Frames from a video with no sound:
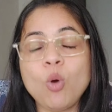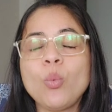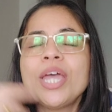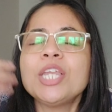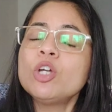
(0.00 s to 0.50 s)
or
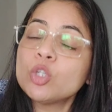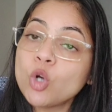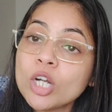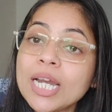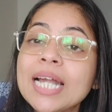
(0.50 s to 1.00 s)
where you're
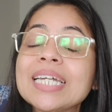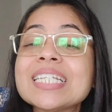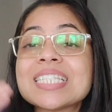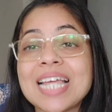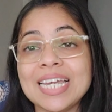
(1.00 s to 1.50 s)
not
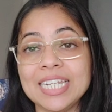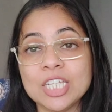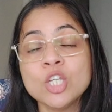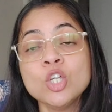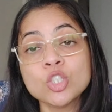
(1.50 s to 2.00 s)
understanding.